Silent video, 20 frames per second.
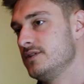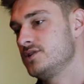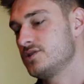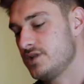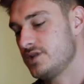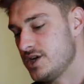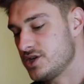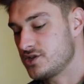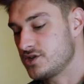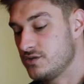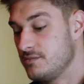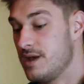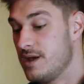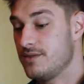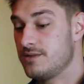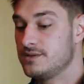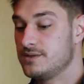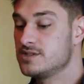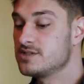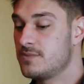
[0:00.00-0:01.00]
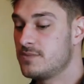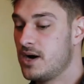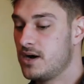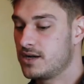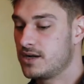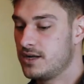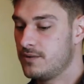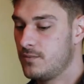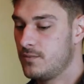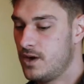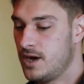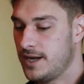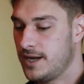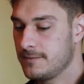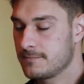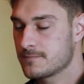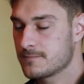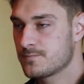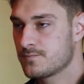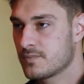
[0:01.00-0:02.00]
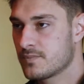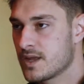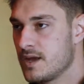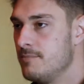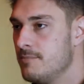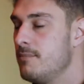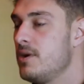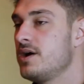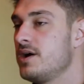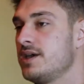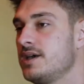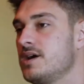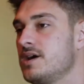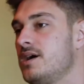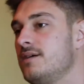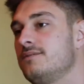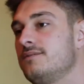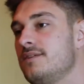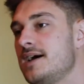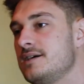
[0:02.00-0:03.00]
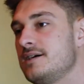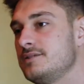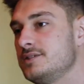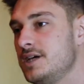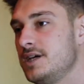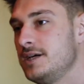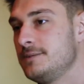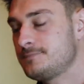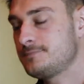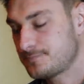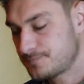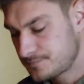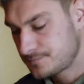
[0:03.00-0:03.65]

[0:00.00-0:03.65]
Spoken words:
a traditional method sparkling wine. Mike, our founder,